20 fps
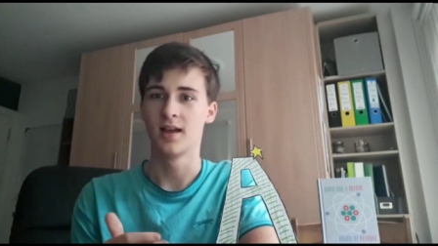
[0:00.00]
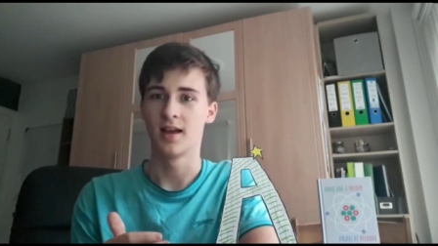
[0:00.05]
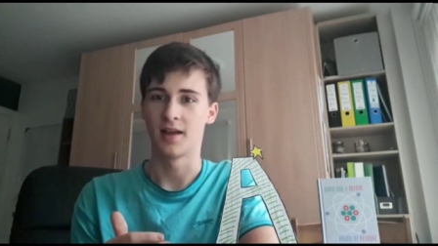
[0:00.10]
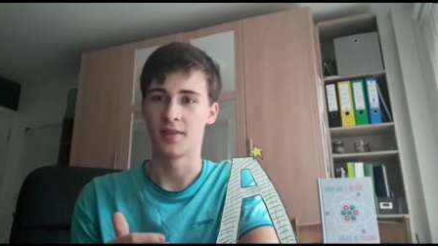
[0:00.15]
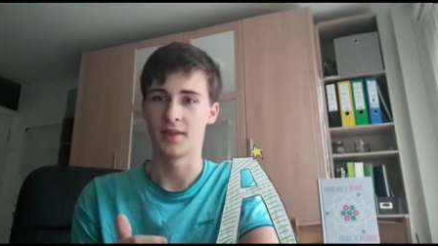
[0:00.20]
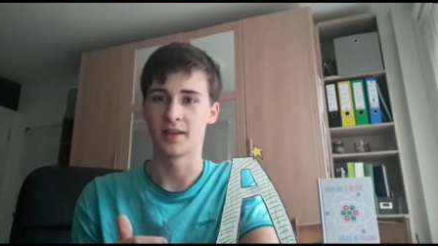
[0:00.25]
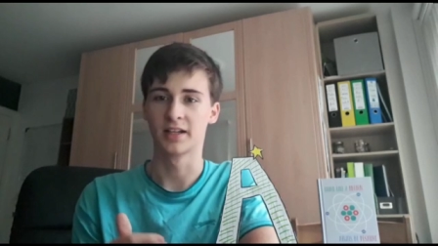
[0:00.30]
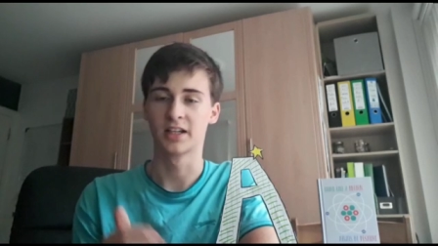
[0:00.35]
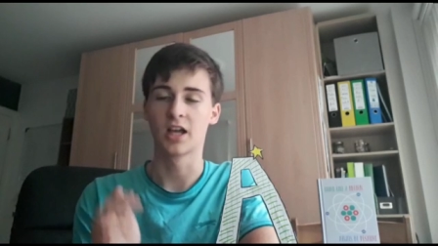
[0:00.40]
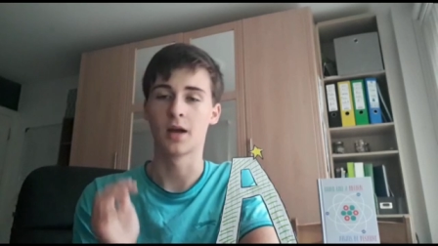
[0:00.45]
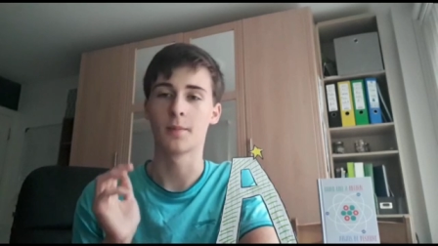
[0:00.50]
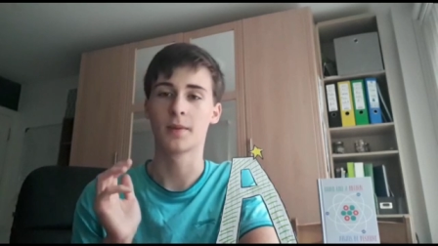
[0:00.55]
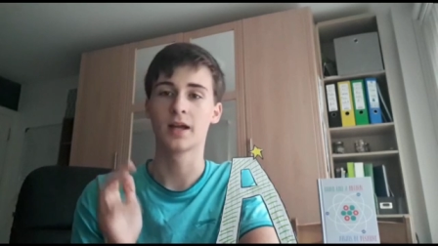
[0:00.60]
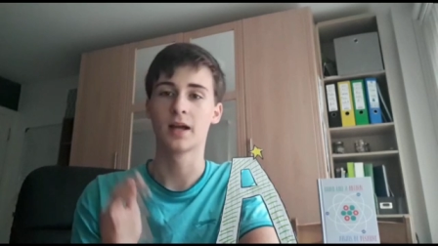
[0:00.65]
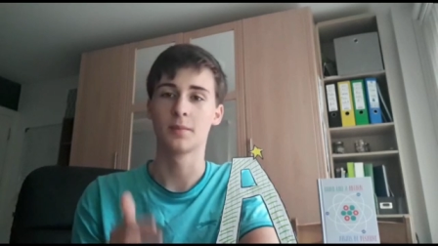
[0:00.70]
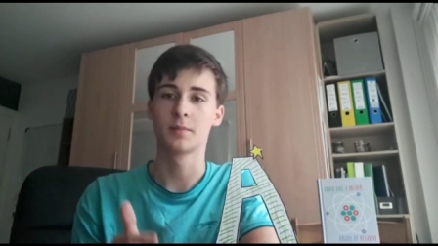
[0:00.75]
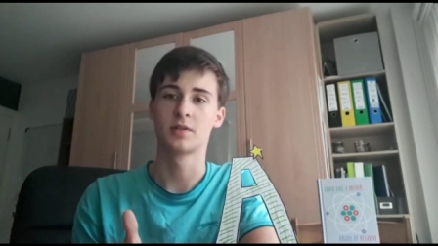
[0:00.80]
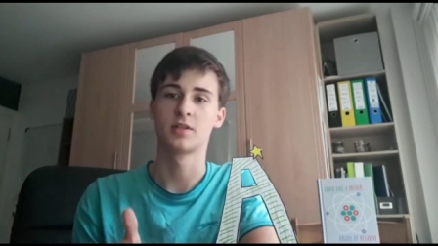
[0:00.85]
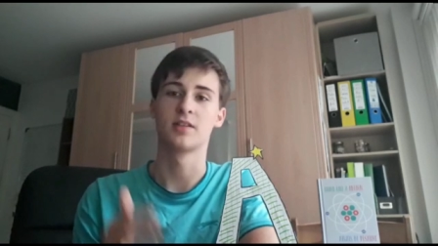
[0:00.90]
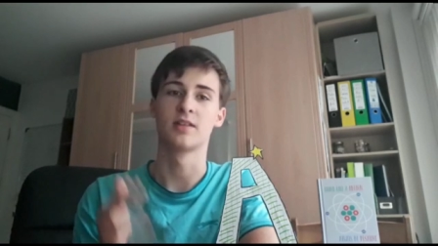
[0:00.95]
And then coming
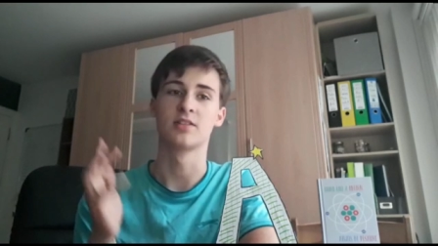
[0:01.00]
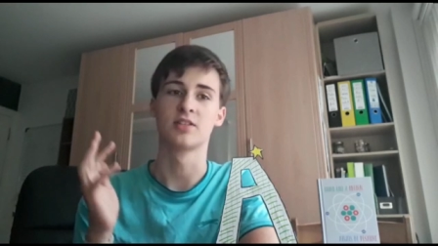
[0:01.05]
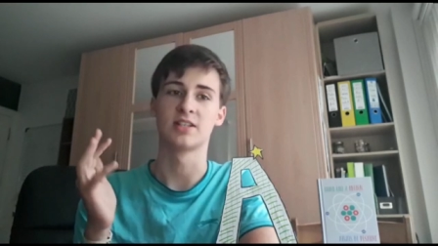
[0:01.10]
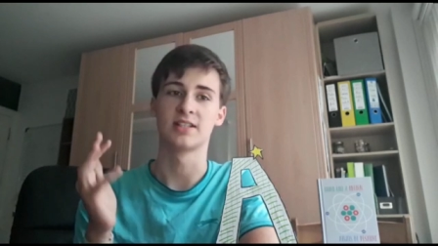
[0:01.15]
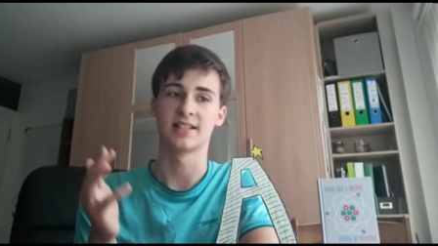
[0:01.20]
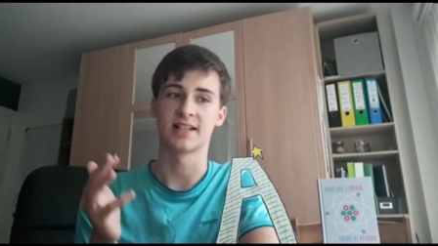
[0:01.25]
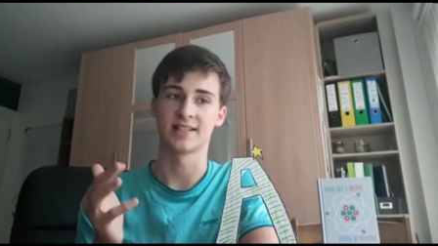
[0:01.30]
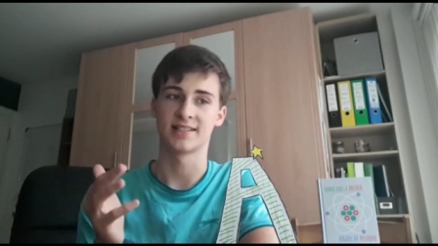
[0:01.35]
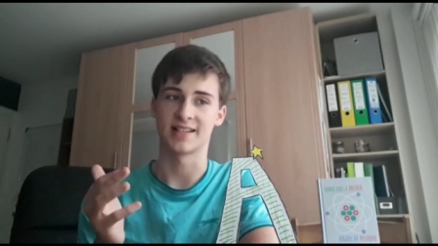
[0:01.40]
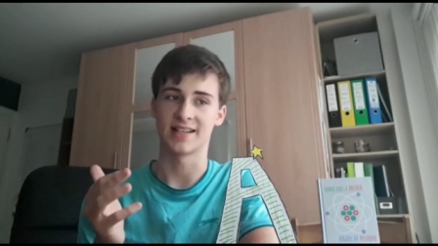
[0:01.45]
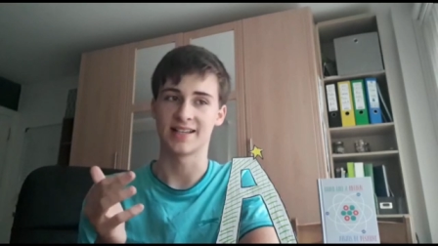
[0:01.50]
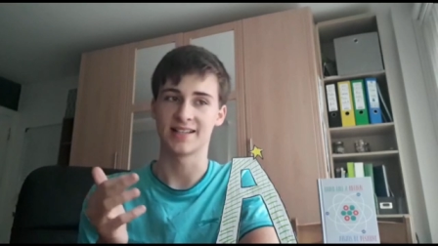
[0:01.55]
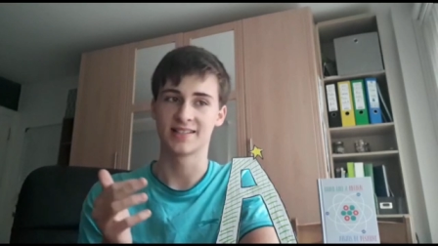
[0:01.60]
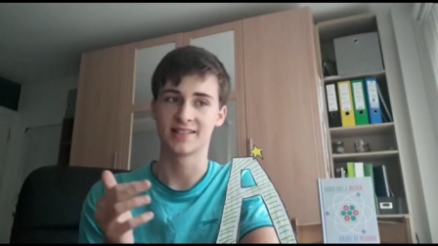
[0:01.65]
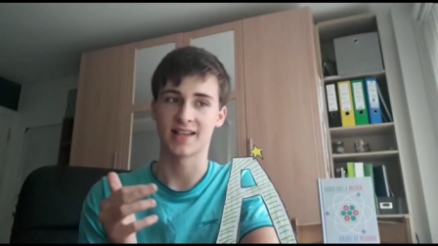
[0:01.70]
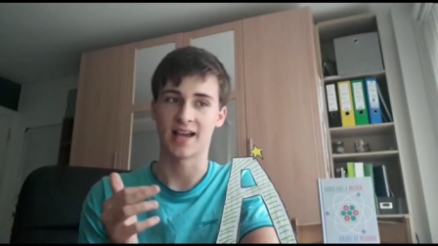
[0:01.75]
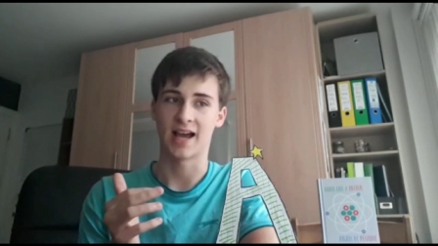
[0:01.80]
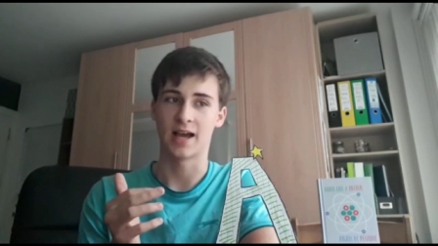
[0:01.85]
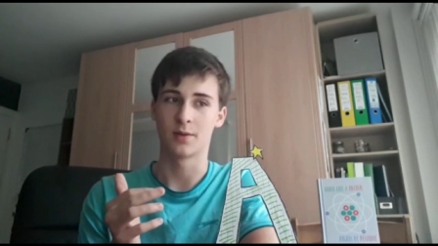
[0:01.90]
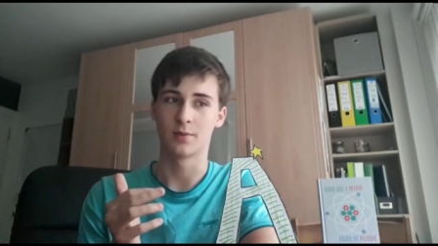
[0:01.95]
up to the
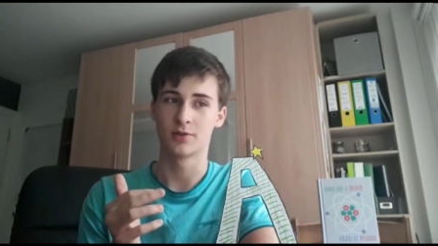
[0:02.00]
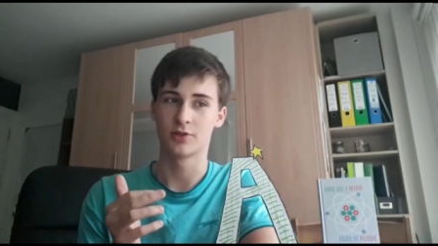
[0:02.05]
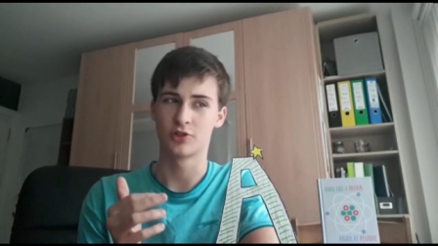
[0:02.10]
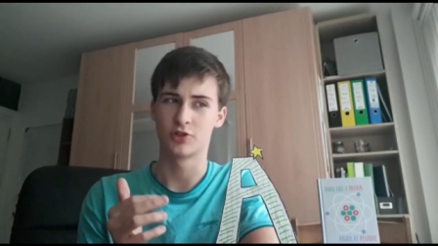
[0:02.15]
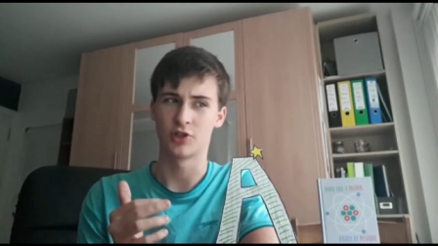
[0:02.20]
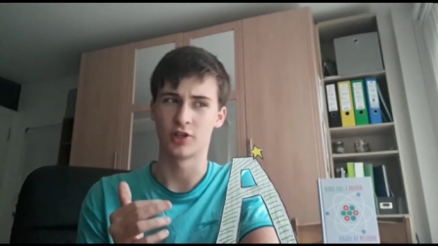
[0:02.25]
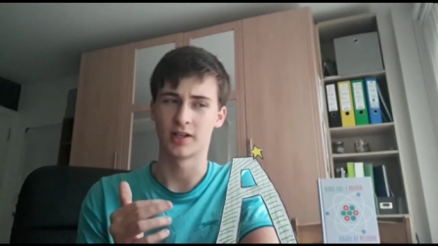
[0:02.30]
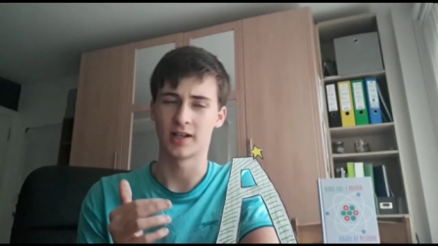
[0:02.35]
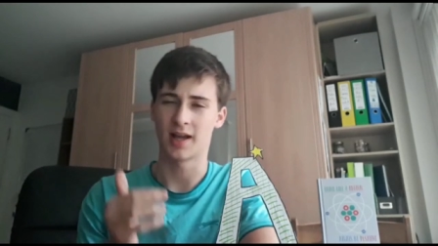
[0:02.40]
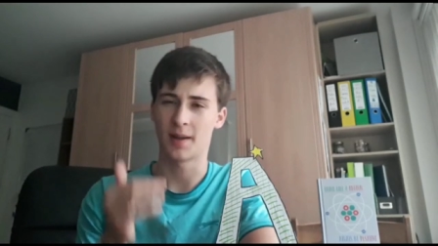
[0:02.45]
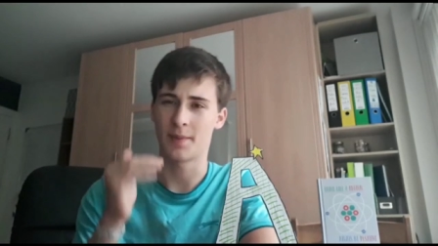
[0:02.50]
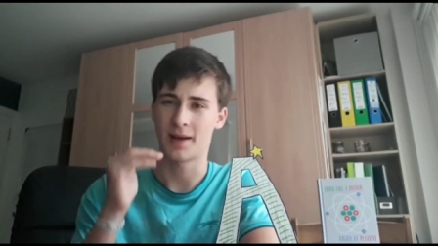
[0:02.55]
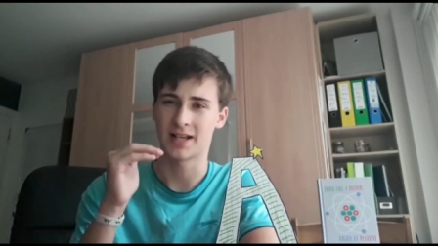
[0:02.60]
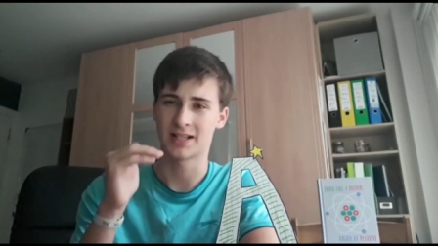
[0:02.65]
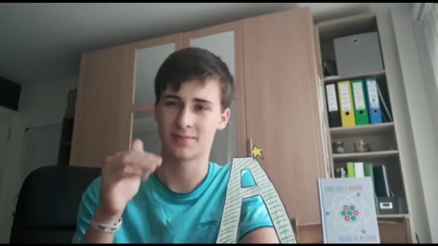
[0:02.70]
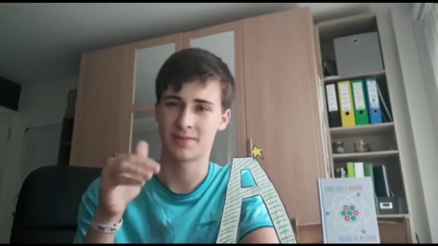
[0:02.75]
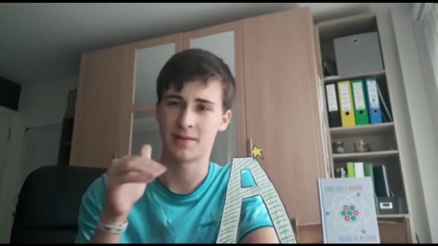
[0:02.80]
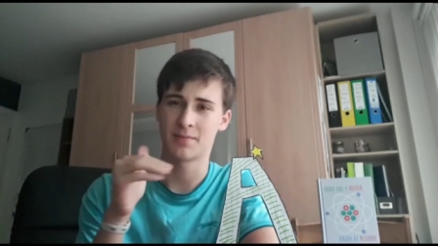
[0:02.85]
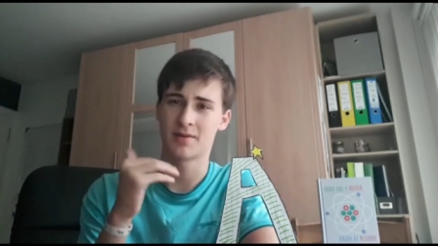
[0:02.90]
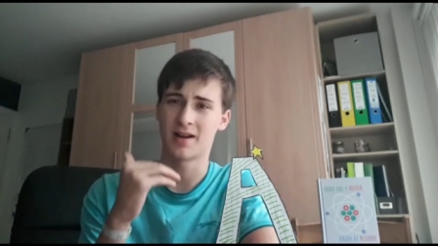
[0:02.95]
GCSEs, I was doing a
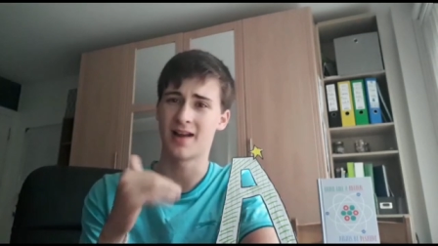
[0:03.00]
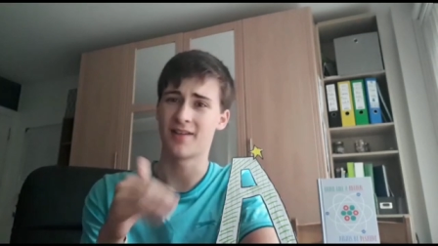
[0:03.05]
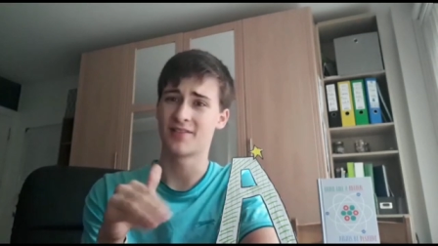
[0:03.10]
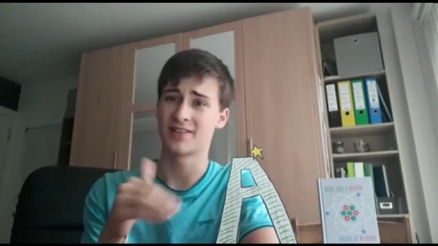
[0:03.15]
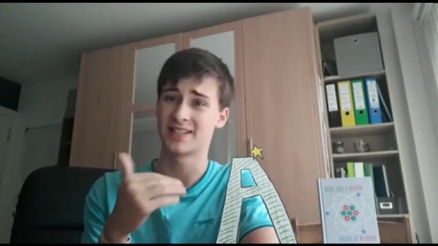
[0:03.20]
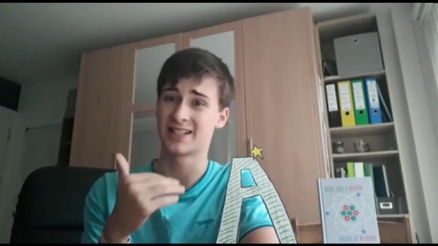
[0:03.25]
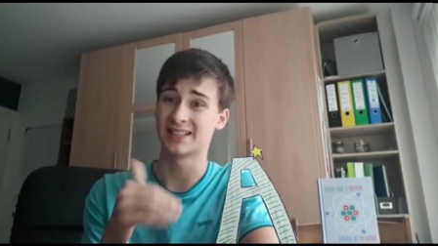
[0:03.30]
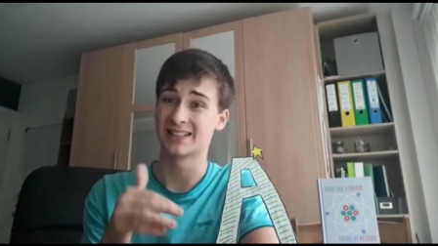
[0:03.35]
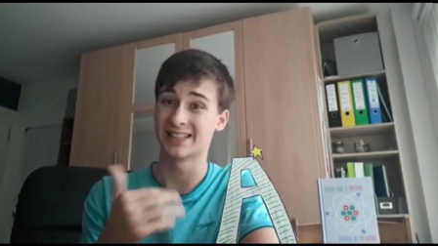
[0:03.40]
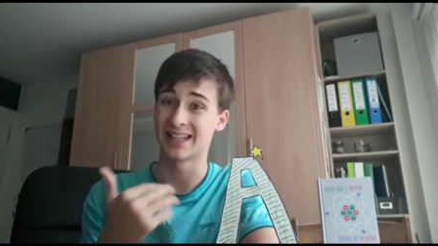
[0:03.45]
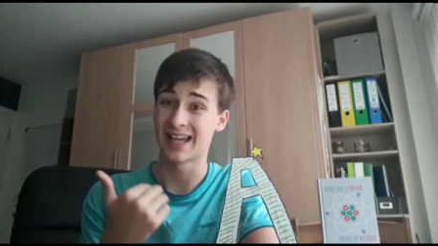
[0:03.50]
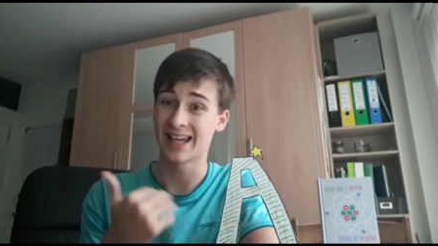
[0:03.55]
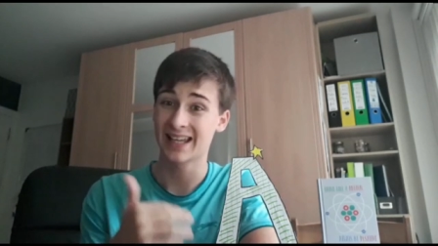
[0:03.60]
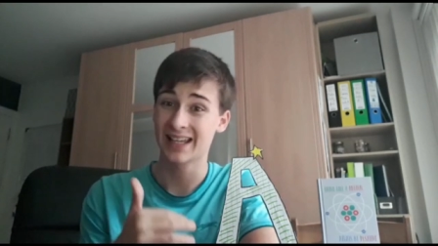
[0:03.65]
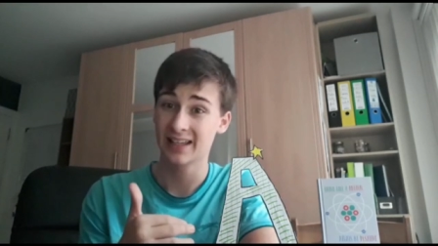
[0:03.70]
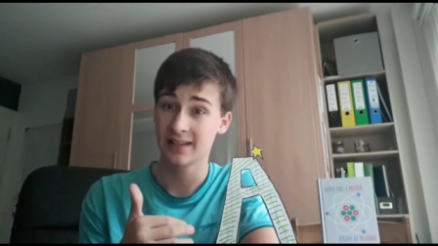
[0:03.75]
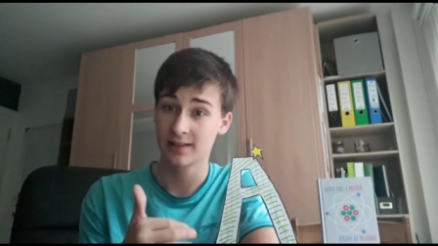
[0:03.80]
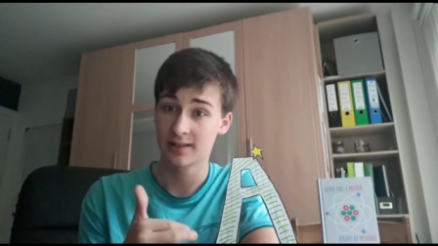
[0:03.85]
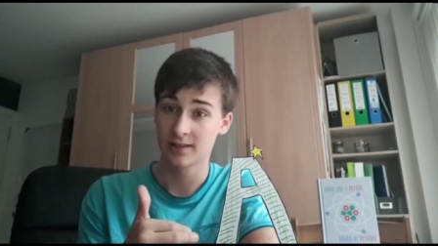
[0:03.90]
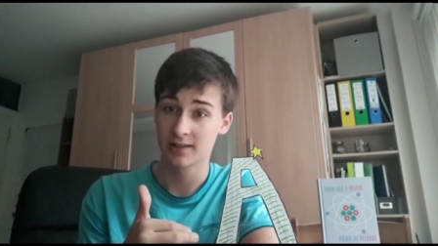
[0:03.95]
past paper every single day.